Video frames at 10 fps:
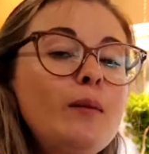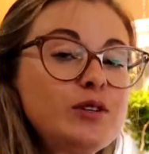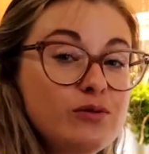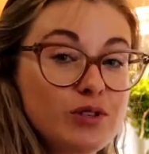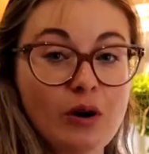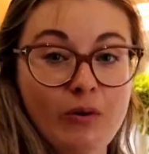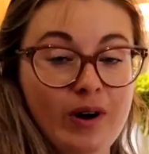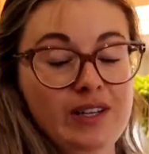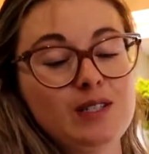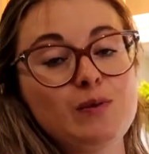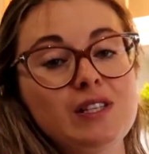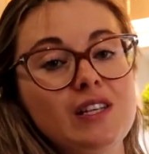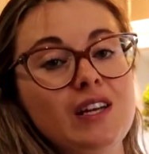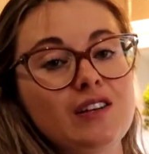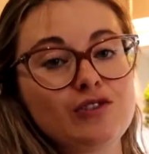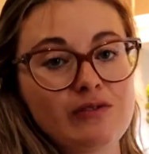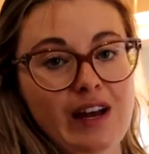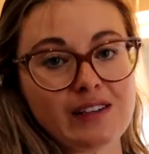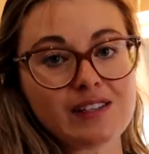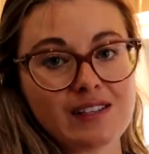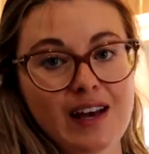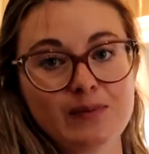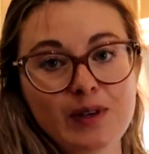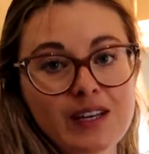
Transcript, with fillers: but you don't want it to be sitting in direct sun